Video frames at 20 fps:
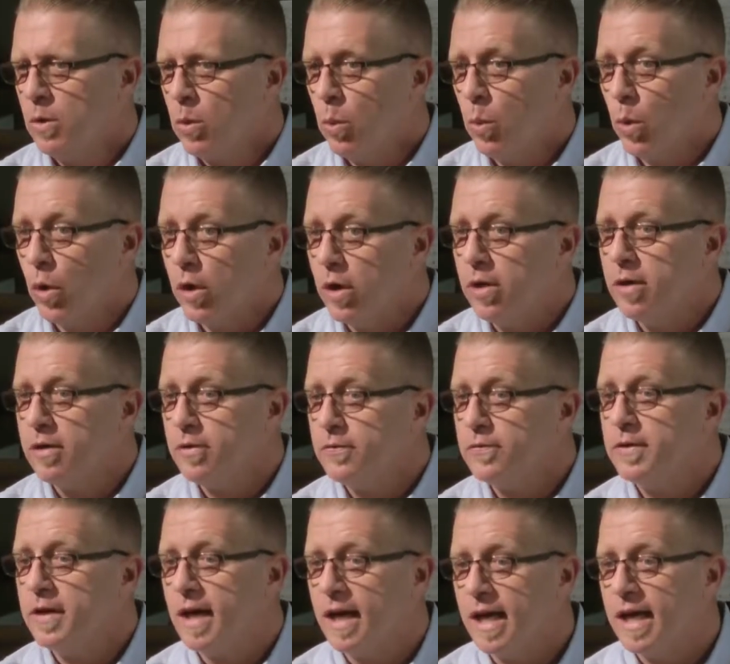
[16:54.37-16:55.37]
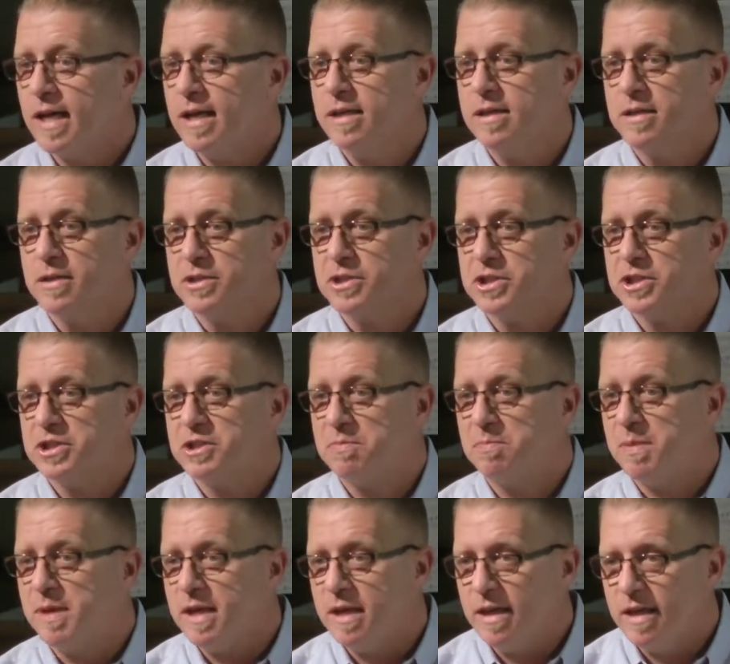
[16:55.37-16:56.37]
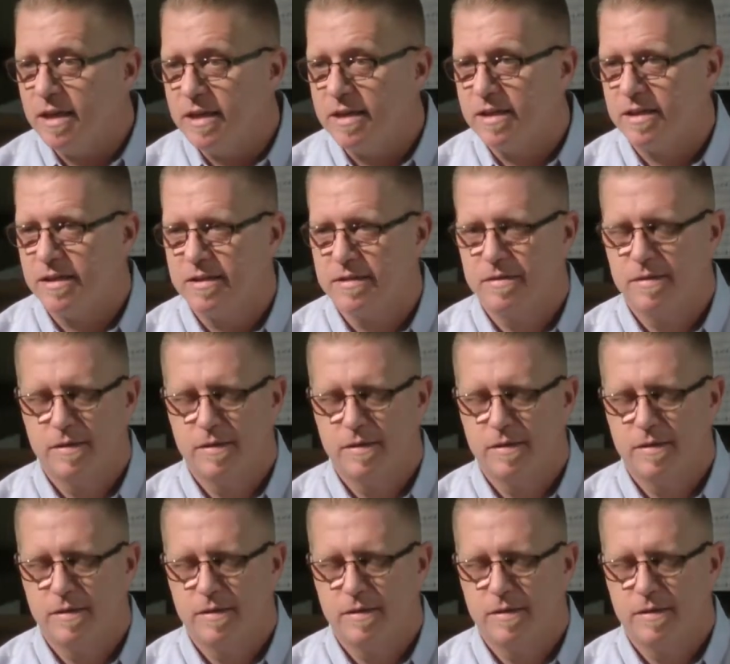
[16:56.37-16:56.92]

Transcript: Word of God, speak